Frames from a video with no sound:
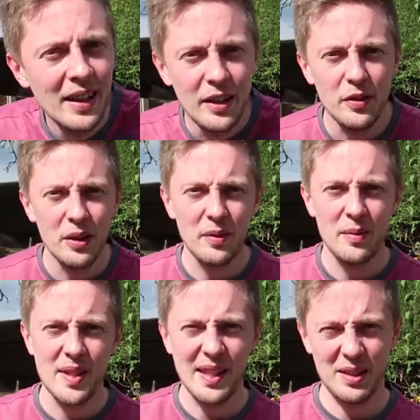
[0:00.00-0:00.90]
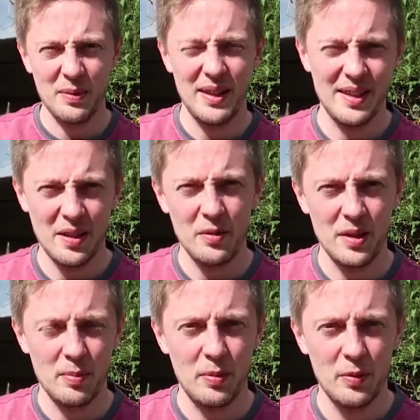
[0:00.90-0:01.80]
If you give them 6 weeks
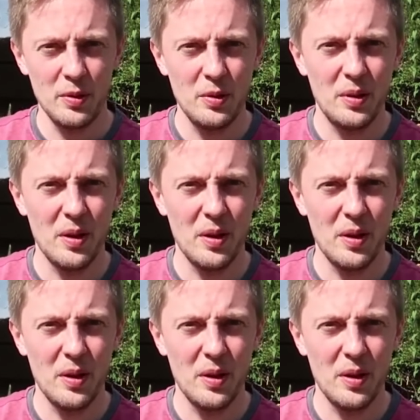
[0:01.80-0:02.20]
notice before you